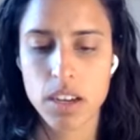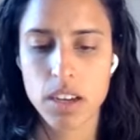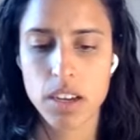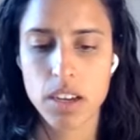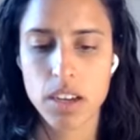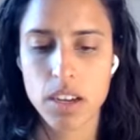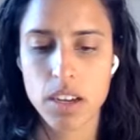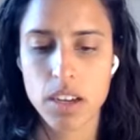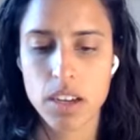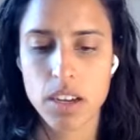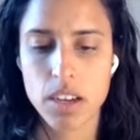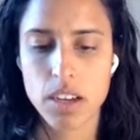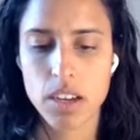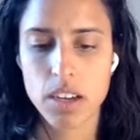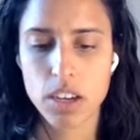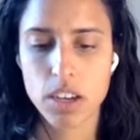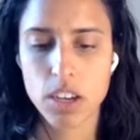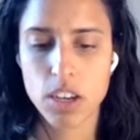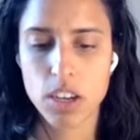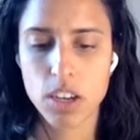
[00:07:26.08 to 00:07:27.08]
uh,
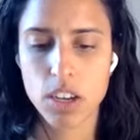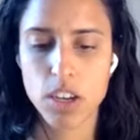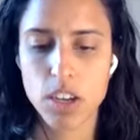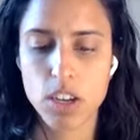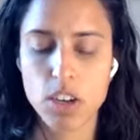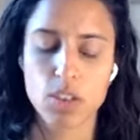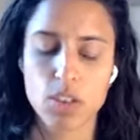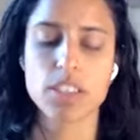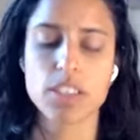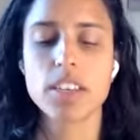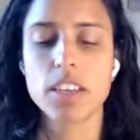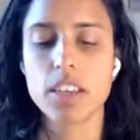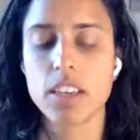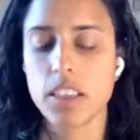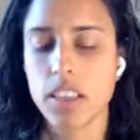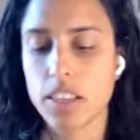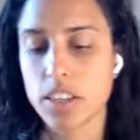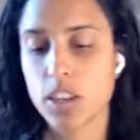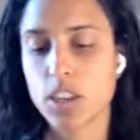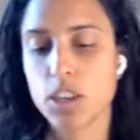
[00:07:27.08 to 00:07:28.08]
you know, let's
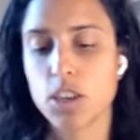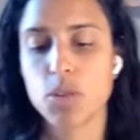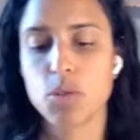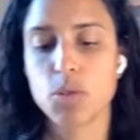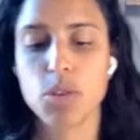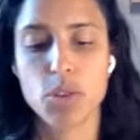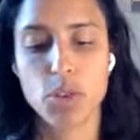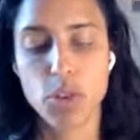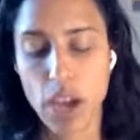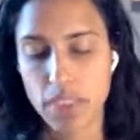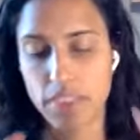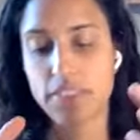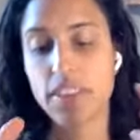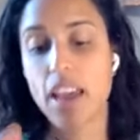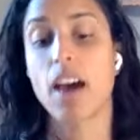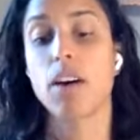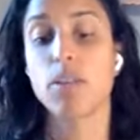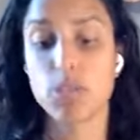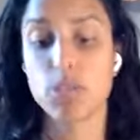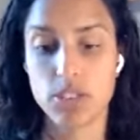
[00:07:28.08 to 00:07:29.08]
say let's say you you had this
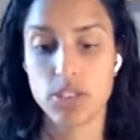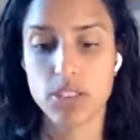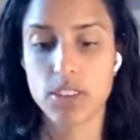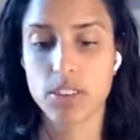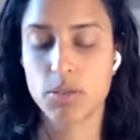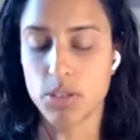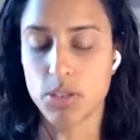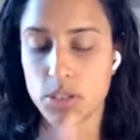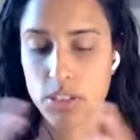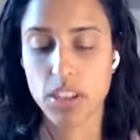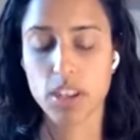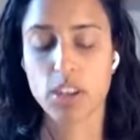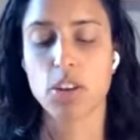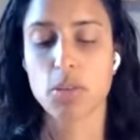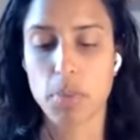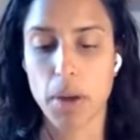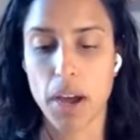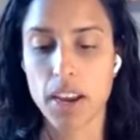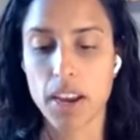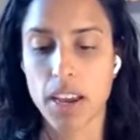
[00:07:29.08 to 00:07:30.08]
house, which is like
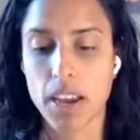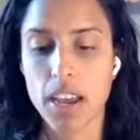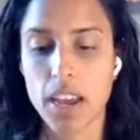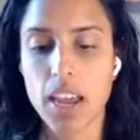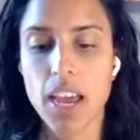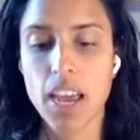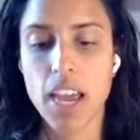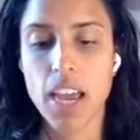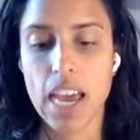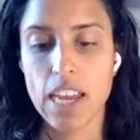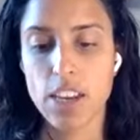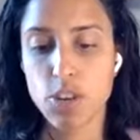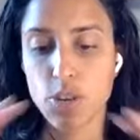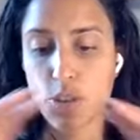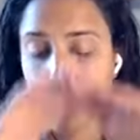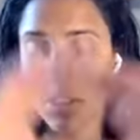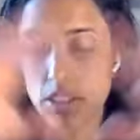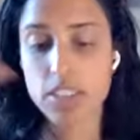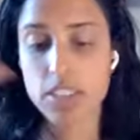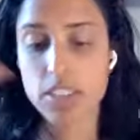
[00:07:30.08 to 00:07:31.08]
your body, and you
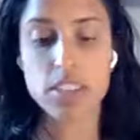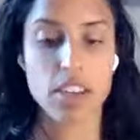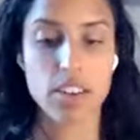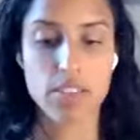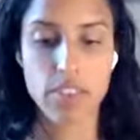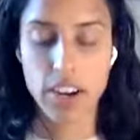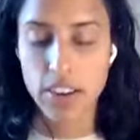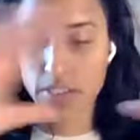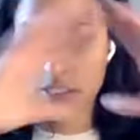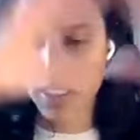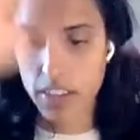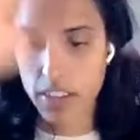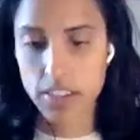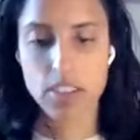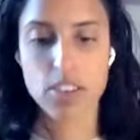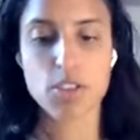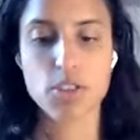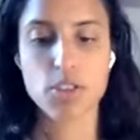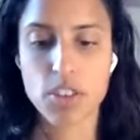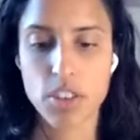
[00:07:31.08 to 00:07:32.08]
couldn't see it, right?
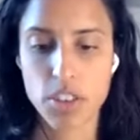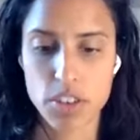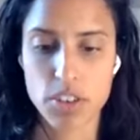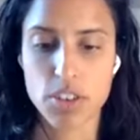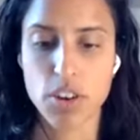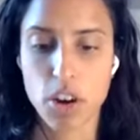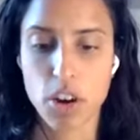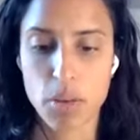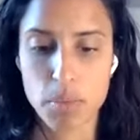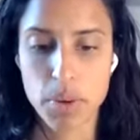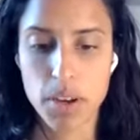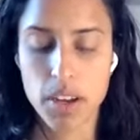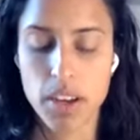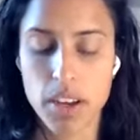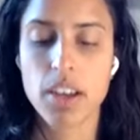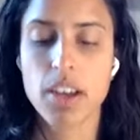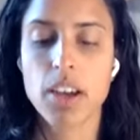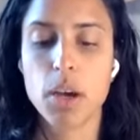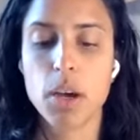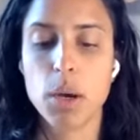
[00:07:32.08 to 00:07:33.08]
Everything's underneath a tarp.
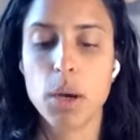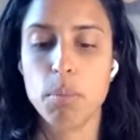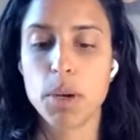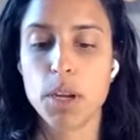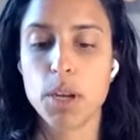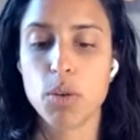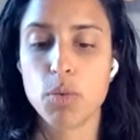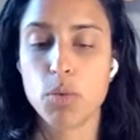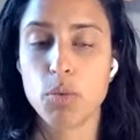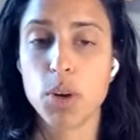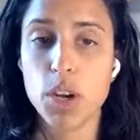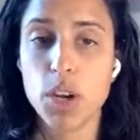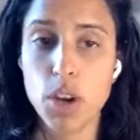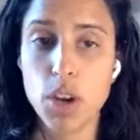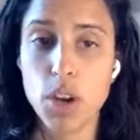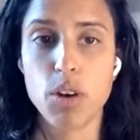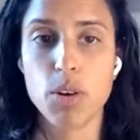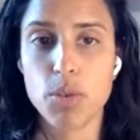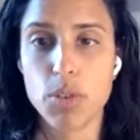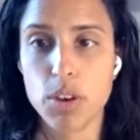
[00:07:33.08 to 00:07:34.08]
But we
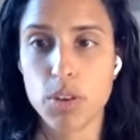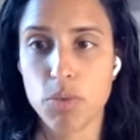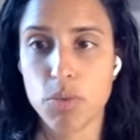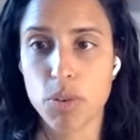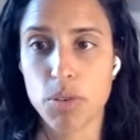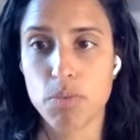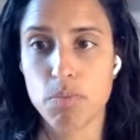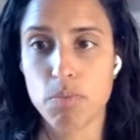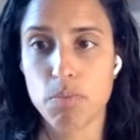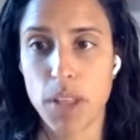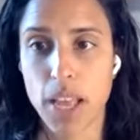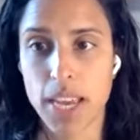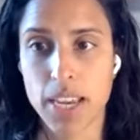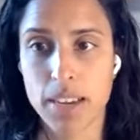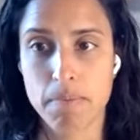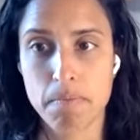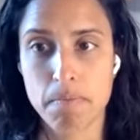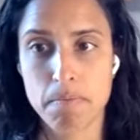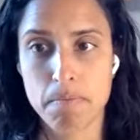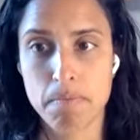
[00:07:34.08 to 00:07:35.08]
know that if we
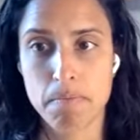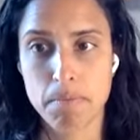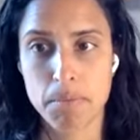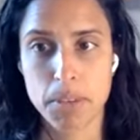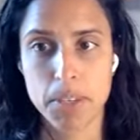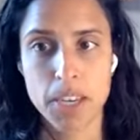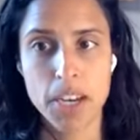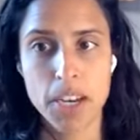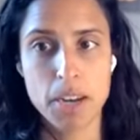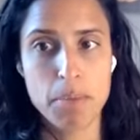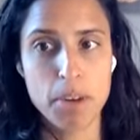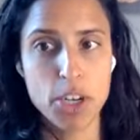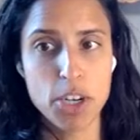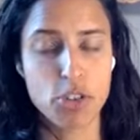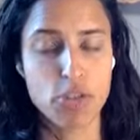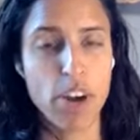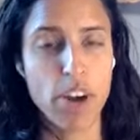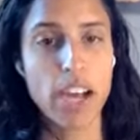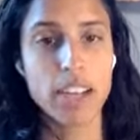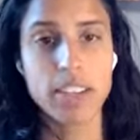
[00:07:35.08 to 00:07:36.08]
like send a
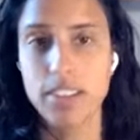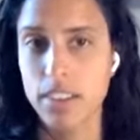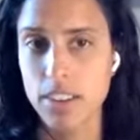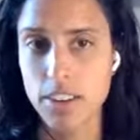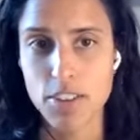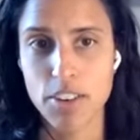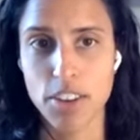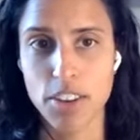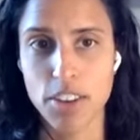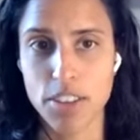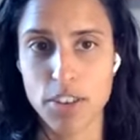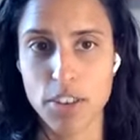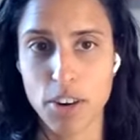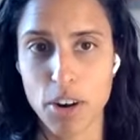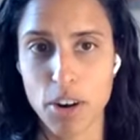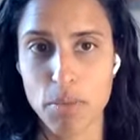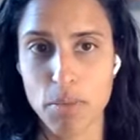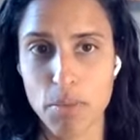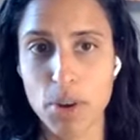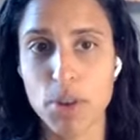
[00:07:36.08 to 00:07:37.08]
bunch of rats underneath the
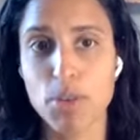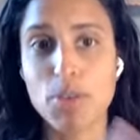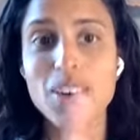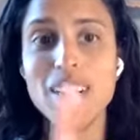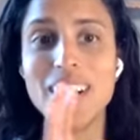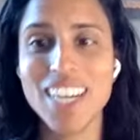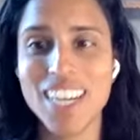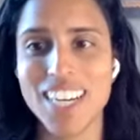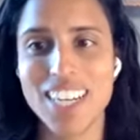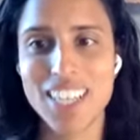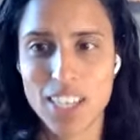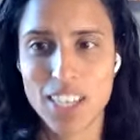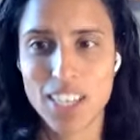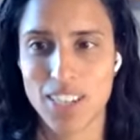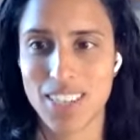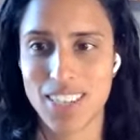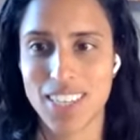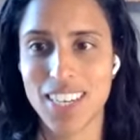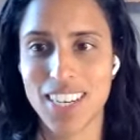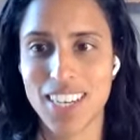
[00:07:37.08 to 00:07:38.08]
tarp, we don't need to
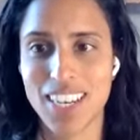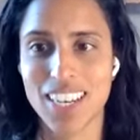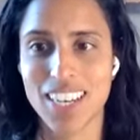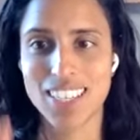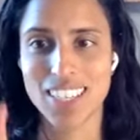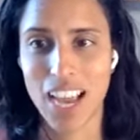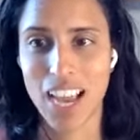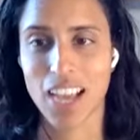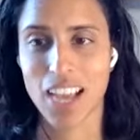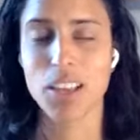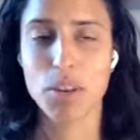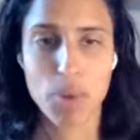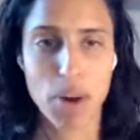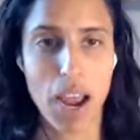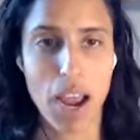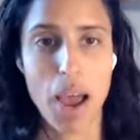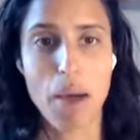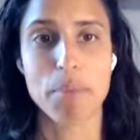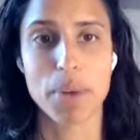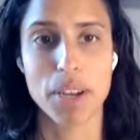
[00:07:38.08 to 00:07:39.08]
see exactly
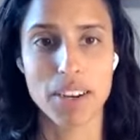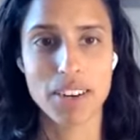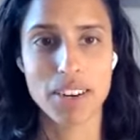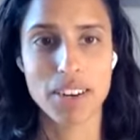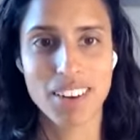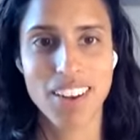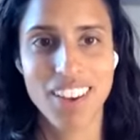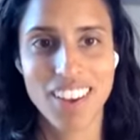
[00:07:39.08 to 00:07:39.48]
what happened,